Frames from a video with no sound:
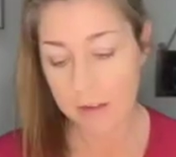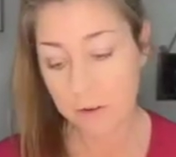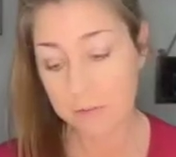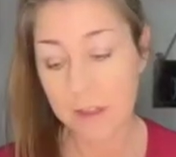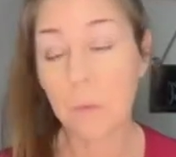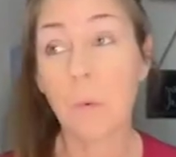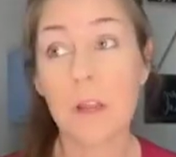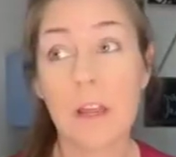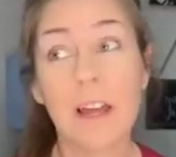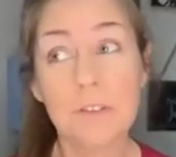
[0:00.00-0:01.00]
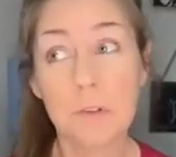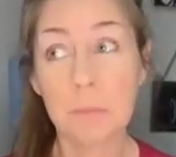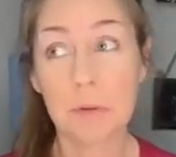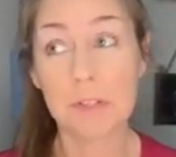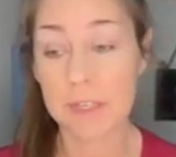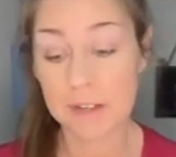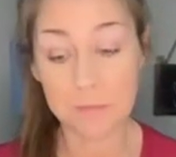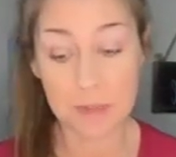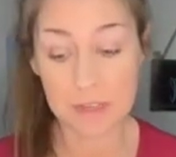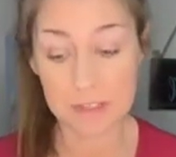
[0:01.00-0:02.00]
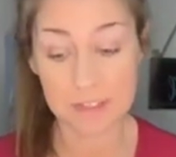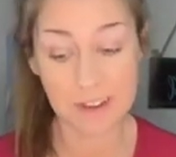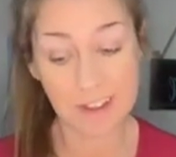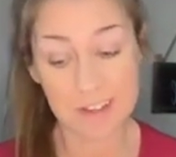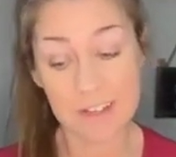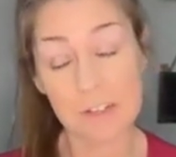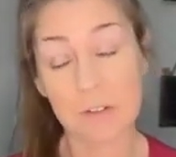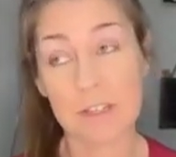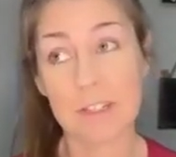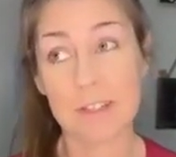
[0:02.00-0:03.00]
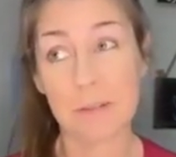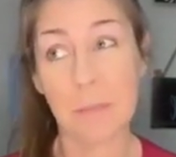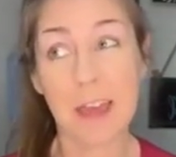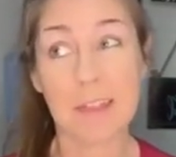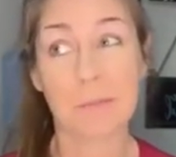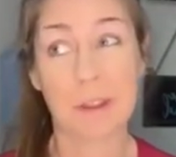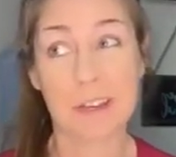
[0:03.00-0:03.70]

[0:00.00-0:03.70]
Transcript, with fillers: I know that 100% of me is not interested in math